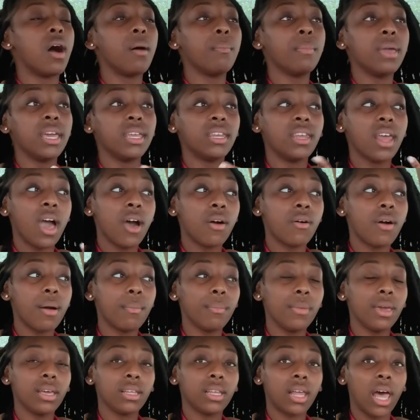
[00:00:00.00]
at,
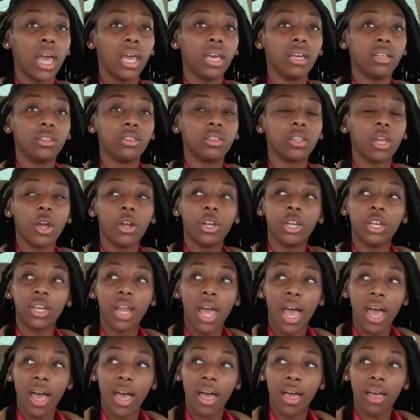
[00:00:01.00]
like,
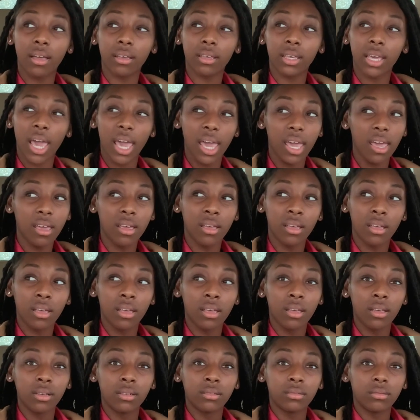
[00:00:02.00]
39K
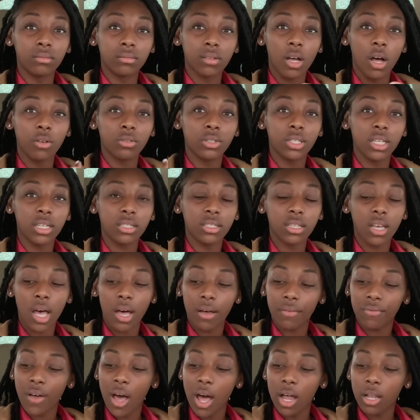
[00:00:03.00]
on
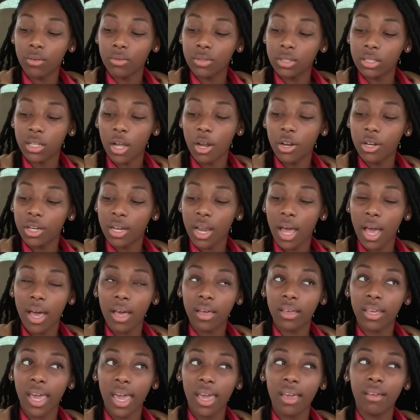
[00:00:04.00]
TikTok followers,
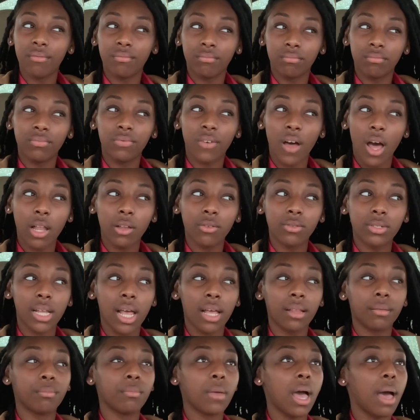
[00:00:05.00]
39K
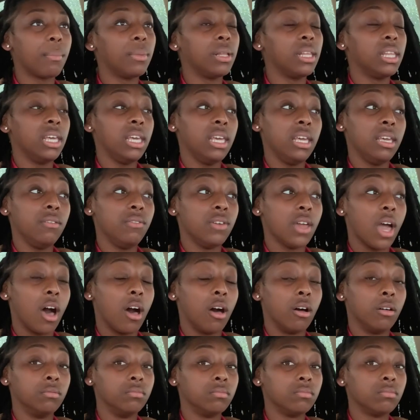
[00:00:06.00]
followers, I believe,
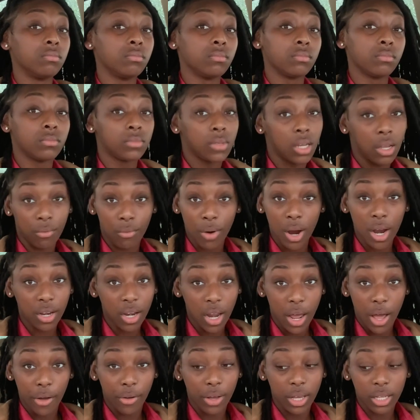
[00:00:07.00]
y'all, right
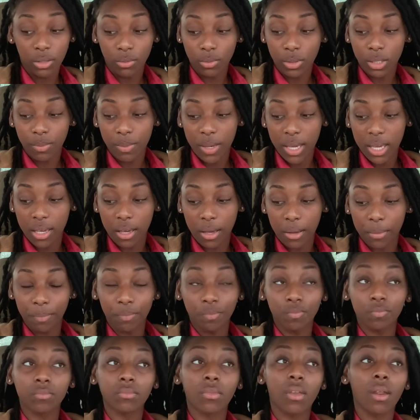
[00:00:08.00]
now as we speaking.
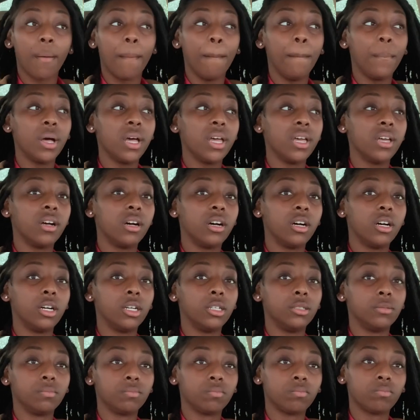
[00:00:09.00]
But,
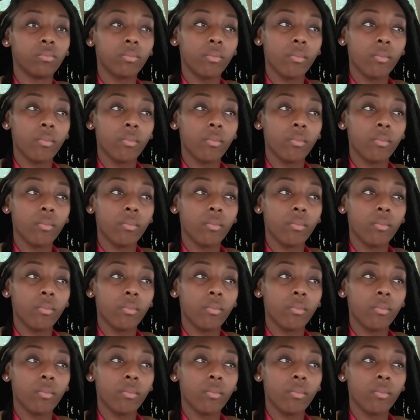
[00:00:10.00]
I